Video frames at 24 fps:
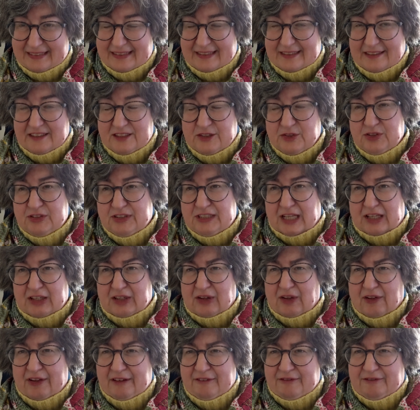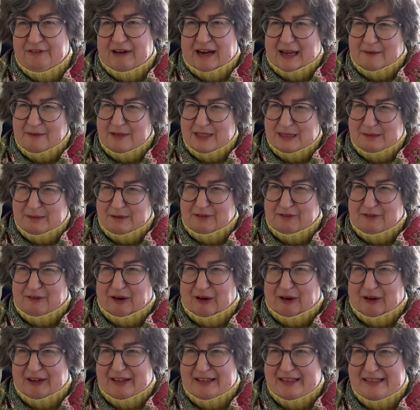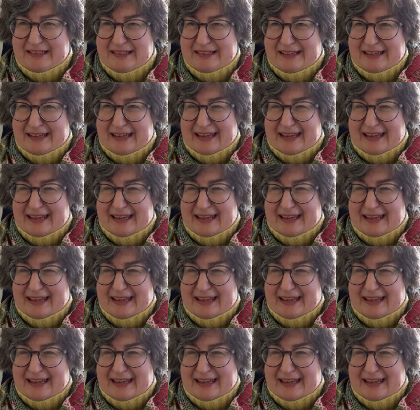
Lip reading: So there's a lot of rhymes to be found